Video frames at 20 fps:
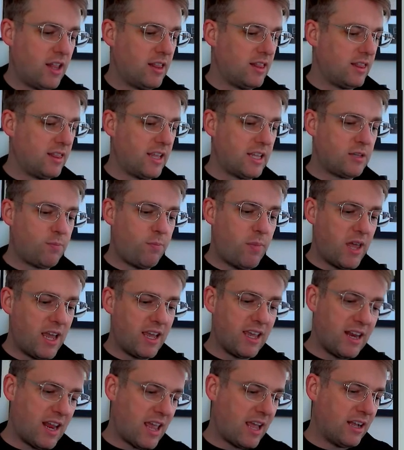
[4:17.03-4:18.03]
Let's pick
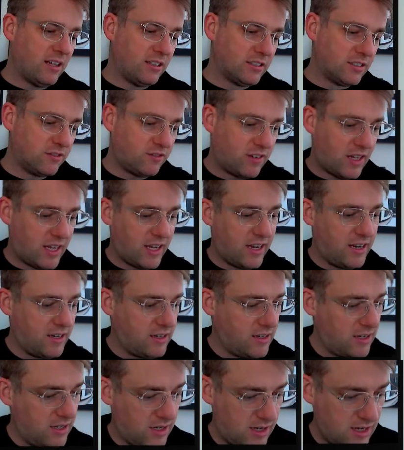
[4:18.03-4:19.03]
an angle to find.
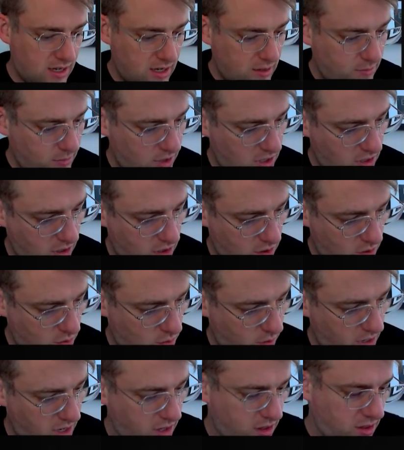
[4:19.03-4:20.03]
I'm going to go
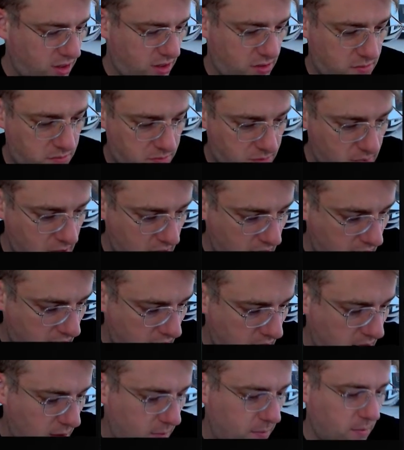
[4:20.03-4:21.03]
with
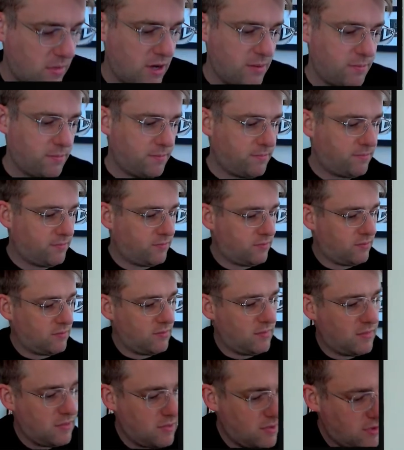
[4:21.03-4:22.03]
M.
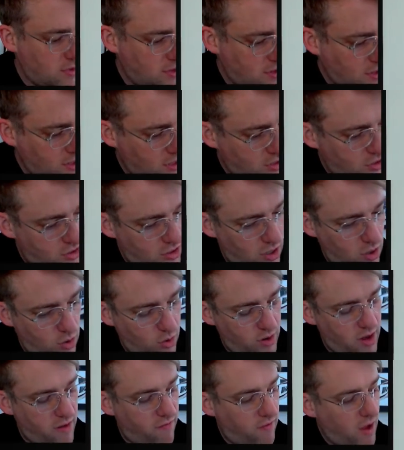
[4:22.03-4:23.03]

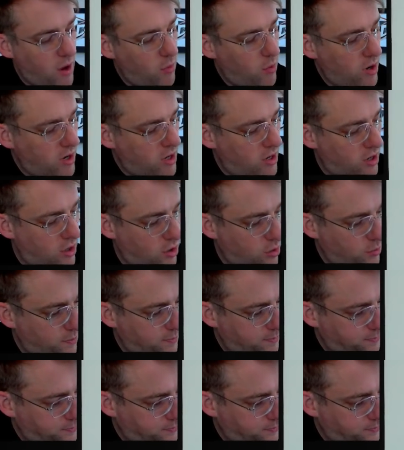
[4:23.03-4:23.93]
So if I want to know